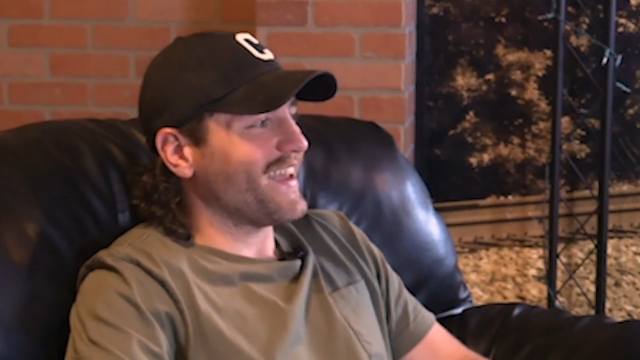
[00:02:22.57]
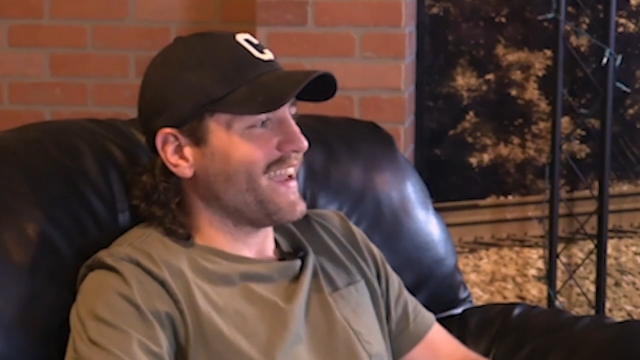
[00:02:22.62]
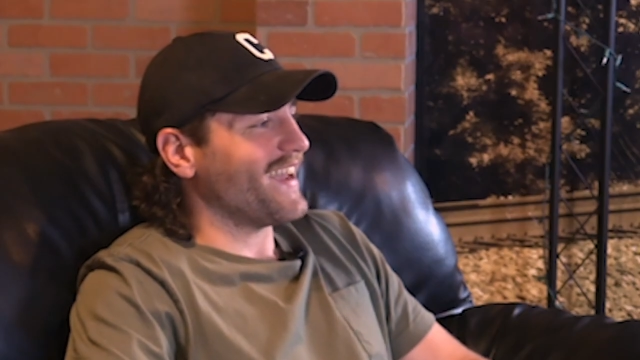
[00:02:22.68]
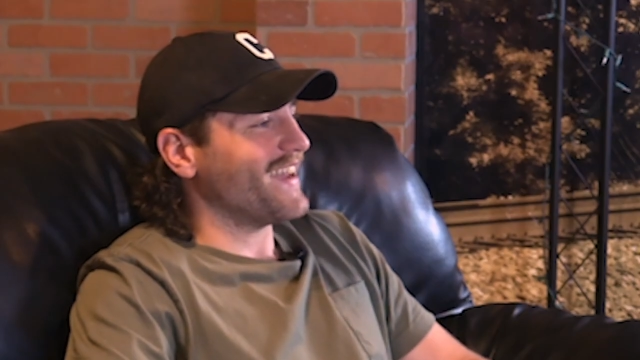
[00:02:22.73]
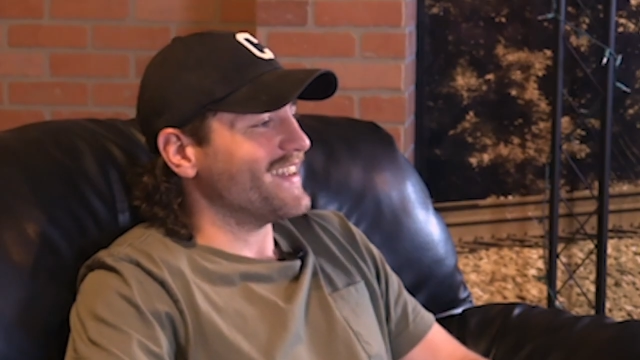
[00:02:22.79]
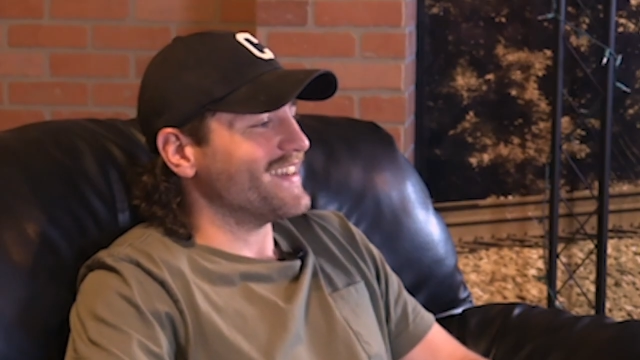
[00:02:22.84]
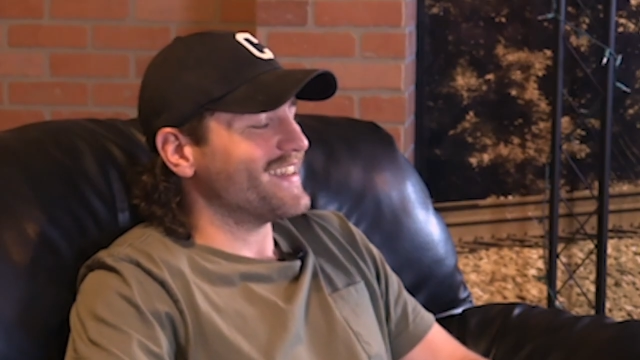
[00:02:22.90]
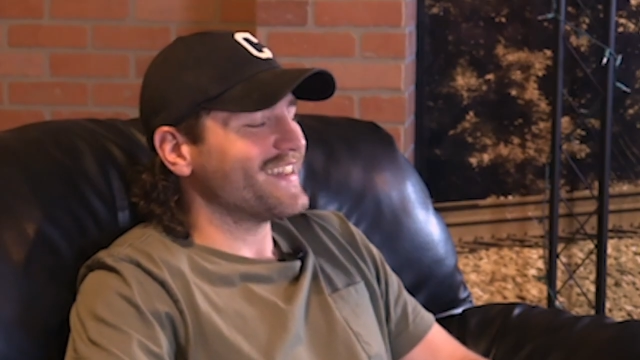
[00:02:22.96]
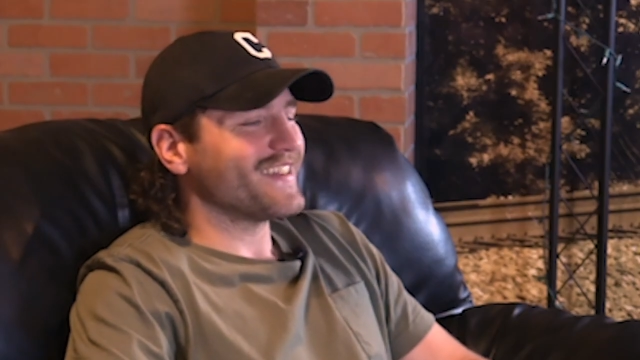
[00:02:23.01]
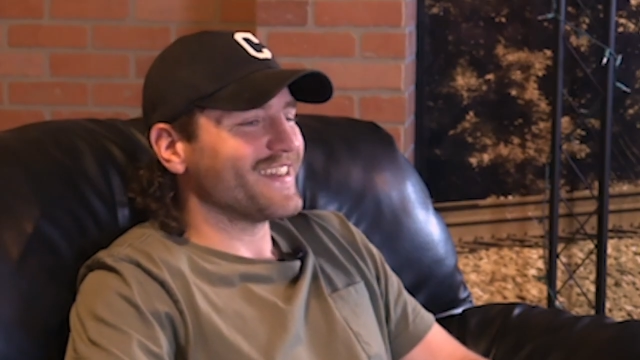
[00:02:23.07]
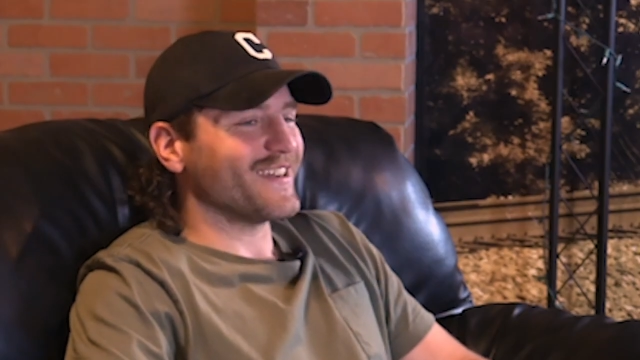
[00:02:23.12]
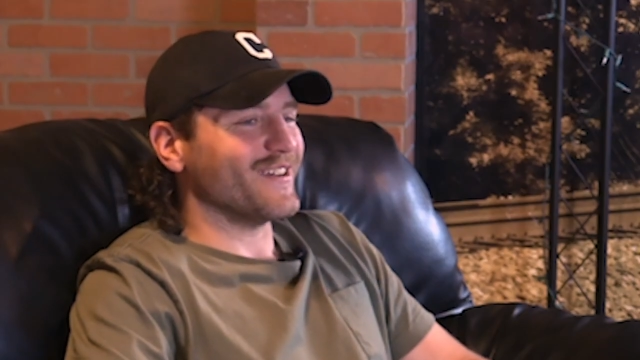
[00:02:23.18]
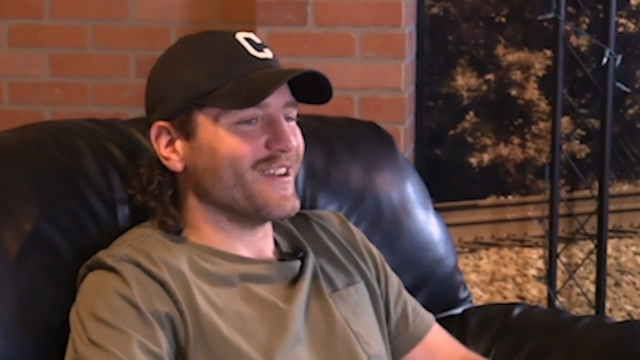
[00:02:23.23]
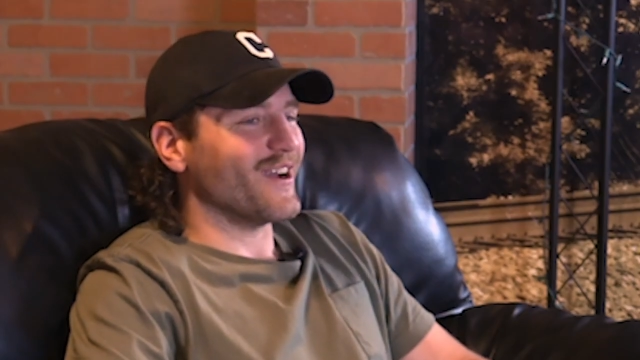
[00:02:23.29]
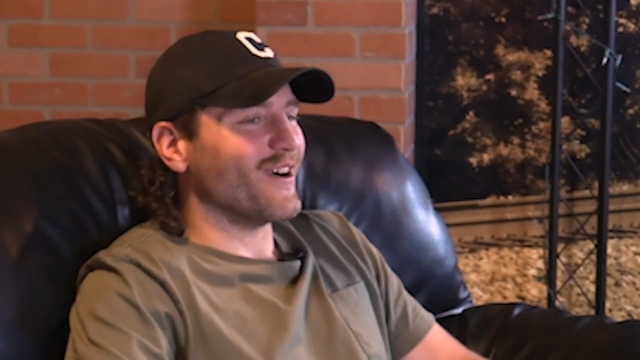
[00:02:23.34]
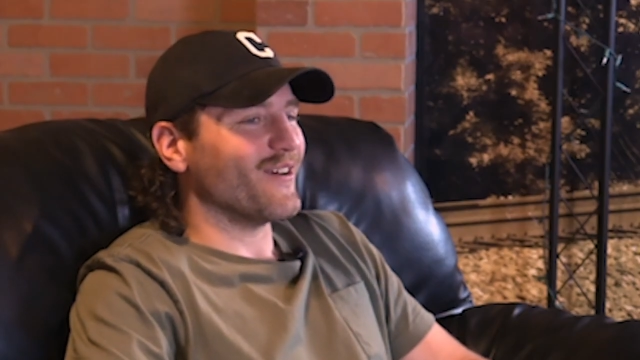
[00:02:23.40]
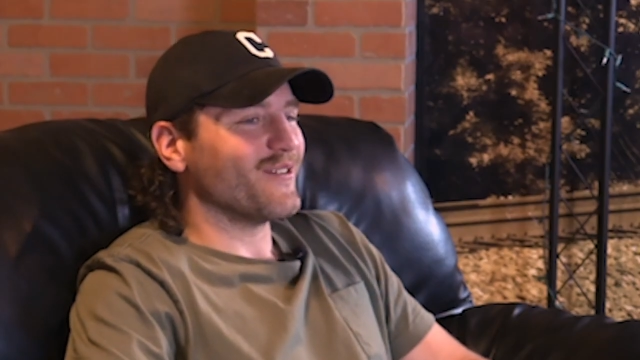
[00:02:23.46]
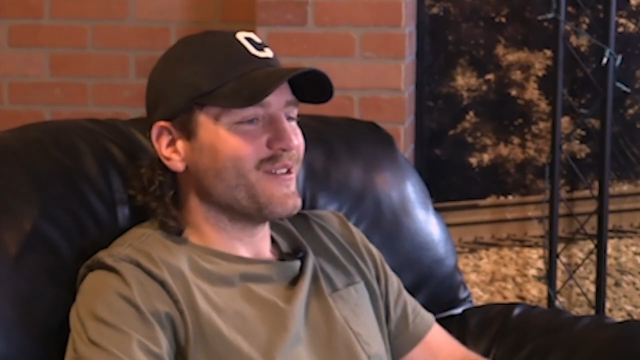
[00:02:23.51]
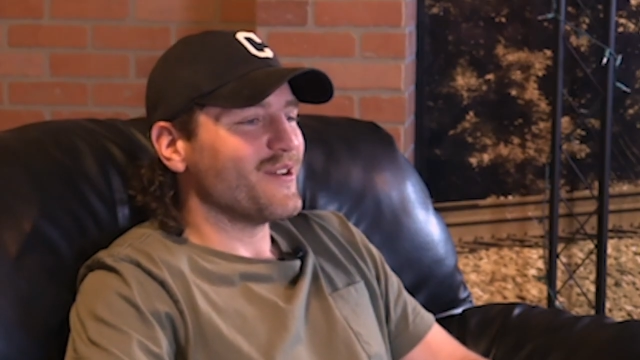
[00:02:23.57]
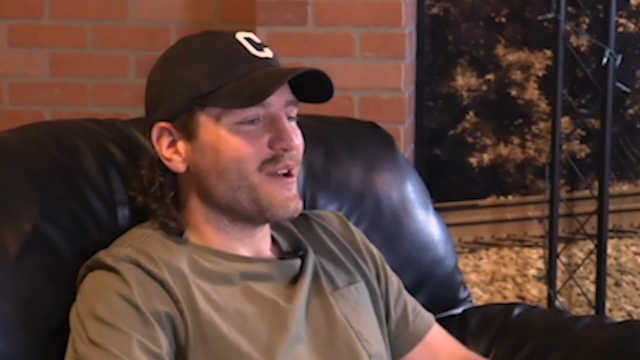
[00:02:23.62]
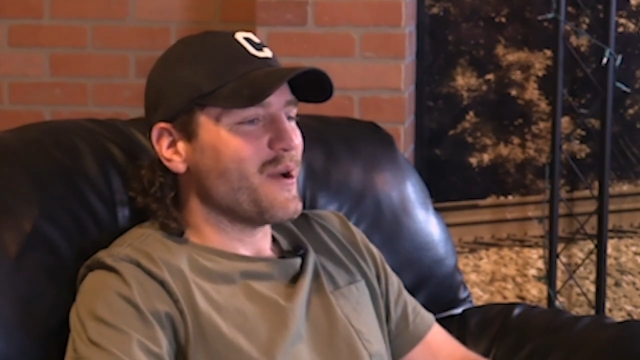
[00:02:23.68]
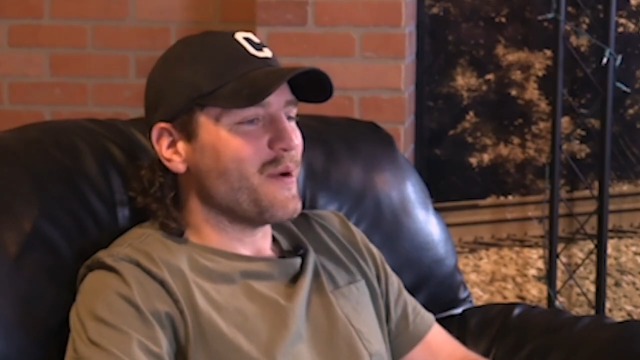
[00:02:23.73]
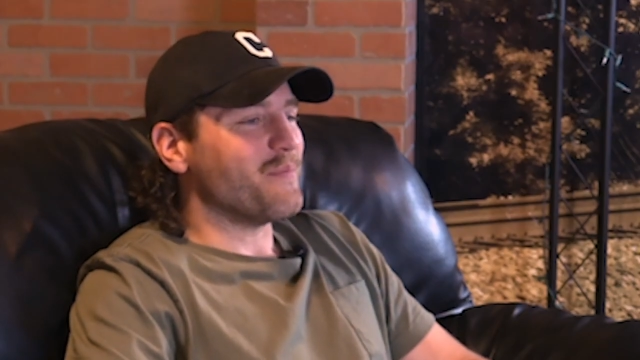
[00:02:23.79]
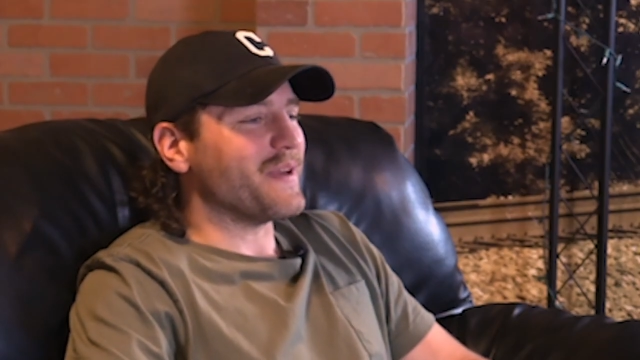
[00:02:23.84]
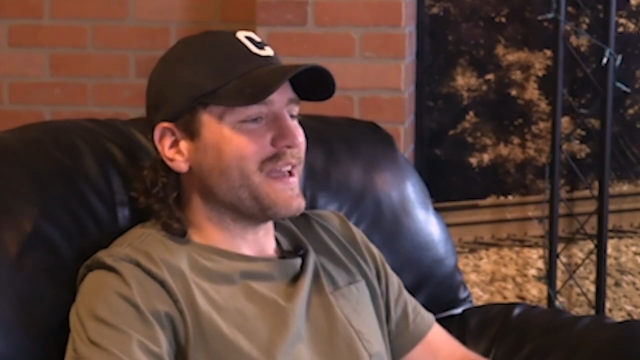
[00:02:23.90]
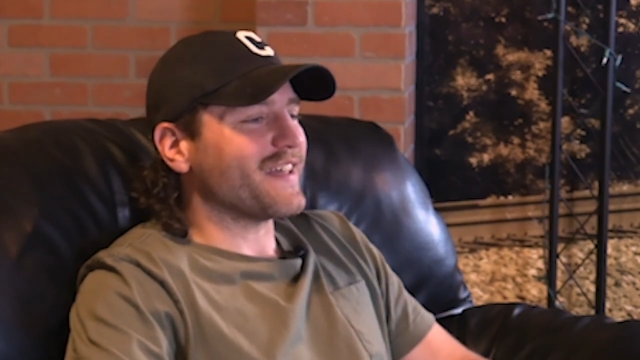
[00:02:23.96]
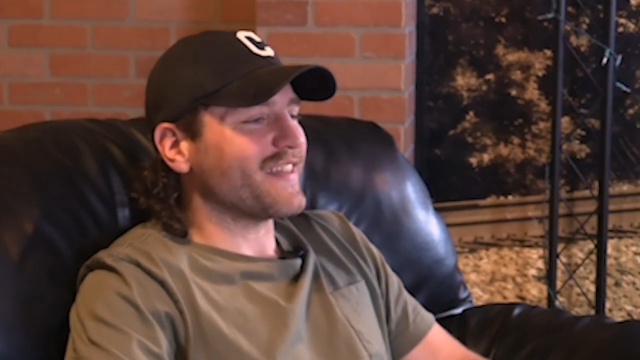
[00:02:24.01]
And,
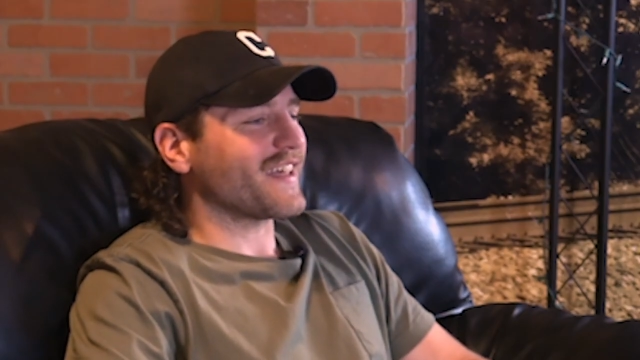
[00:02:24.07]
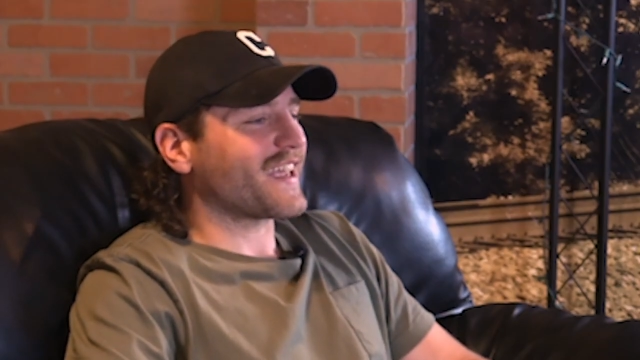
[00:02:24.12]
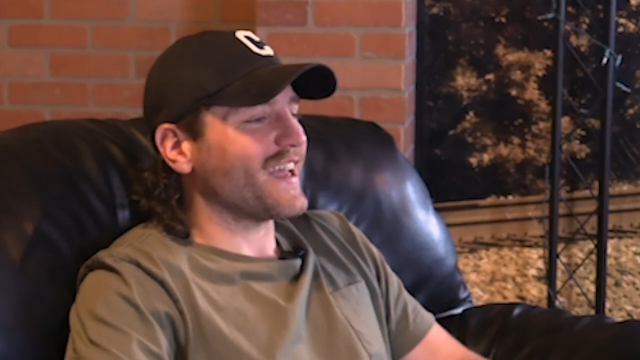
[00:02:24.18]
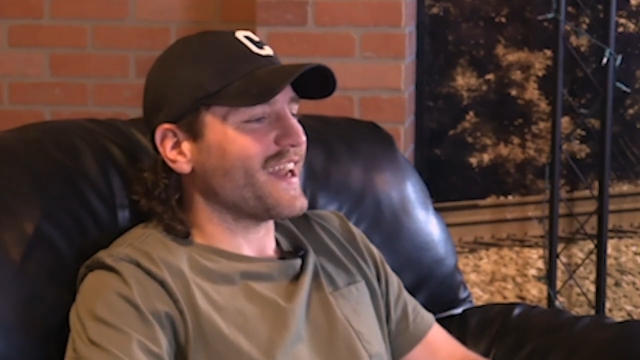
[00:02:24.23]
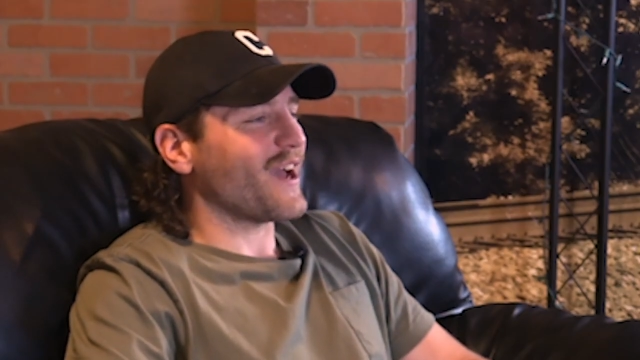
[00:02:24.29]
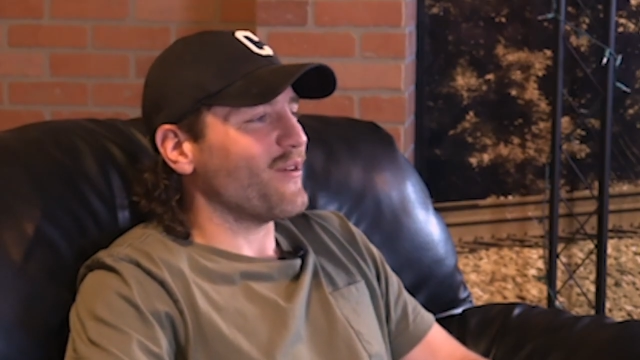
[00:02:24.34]
being